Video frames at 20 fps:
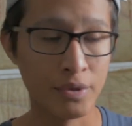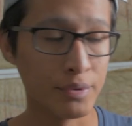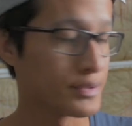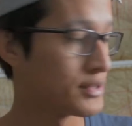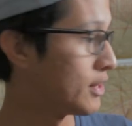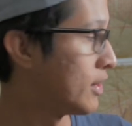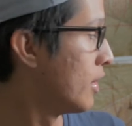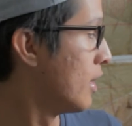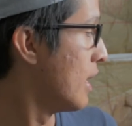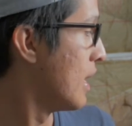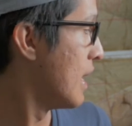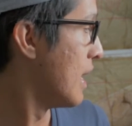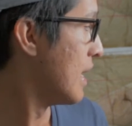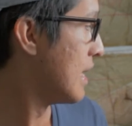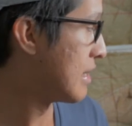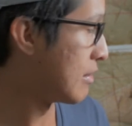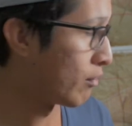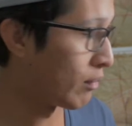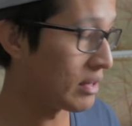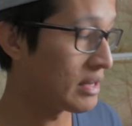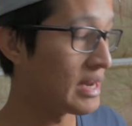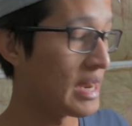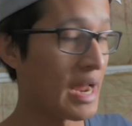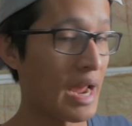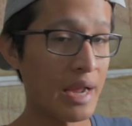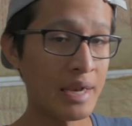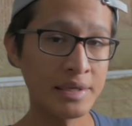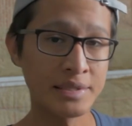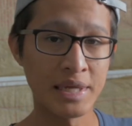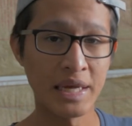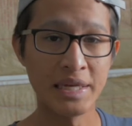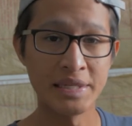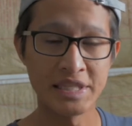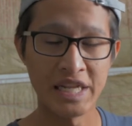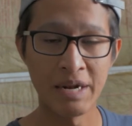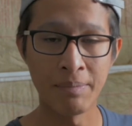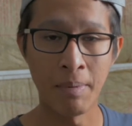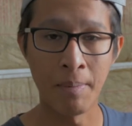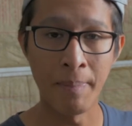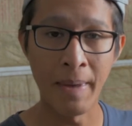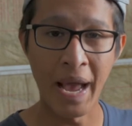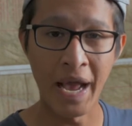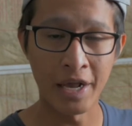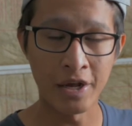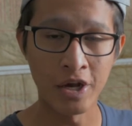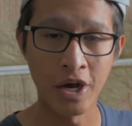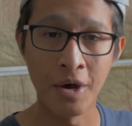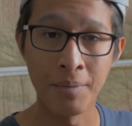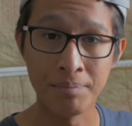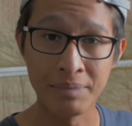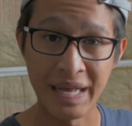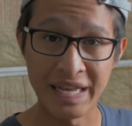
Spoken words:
Those are, in one day I decided to set up a backup.